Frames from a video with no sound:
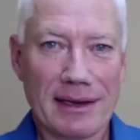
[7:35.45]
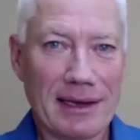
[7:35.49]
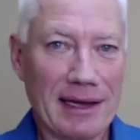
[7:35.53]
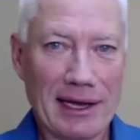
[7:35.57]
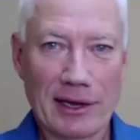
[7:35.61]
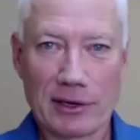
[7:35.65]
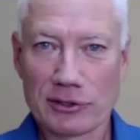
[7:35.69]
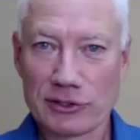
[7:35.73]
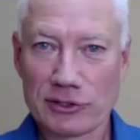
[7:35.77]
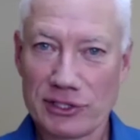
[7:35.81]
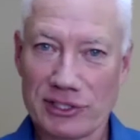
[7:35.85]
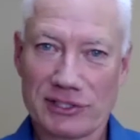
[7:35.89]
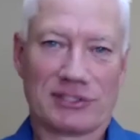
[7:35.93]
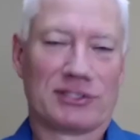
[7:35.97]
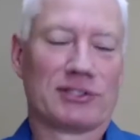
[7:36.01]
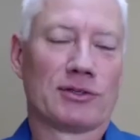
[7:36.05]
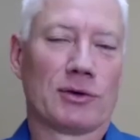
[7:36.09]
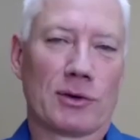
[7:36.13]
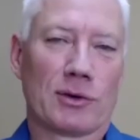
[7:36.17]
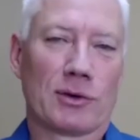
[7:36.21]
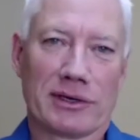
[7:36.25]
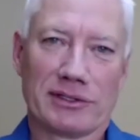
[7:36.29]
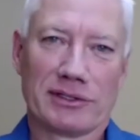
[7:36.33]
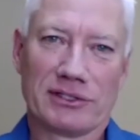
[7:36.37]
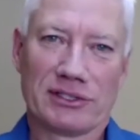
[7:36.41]
energy
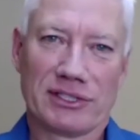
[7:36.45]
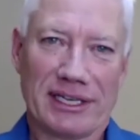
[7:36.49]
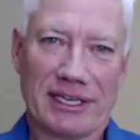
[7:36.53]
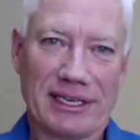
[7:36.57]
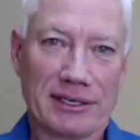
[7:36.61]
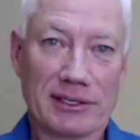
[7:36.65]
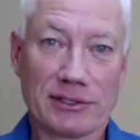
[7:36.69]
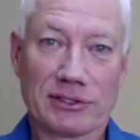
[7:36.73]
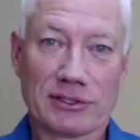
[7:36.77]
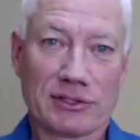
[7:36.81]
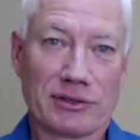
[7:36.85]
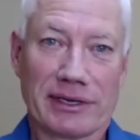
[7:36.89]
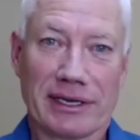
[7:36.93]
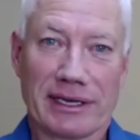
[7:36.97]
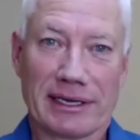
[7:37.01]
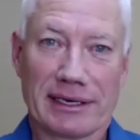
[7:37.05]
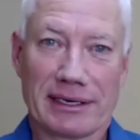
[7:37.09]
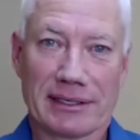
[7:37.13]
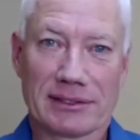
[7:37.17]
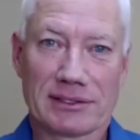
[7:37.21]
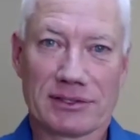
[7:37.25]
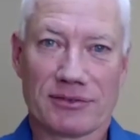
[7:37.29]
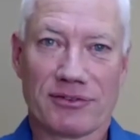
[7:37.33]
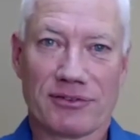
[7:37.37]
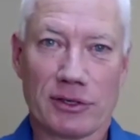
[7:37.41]
storage industry and
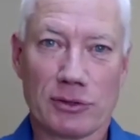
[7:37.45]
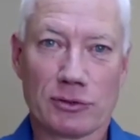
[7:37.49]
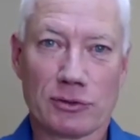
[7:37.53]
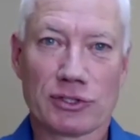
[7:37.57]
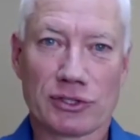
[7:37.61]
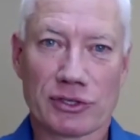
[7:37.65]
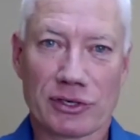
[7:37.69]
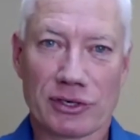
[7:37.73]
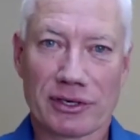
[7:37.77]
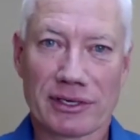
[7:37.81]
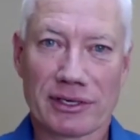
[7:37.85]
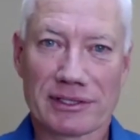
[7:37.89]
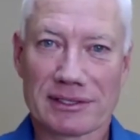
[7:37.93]
its future.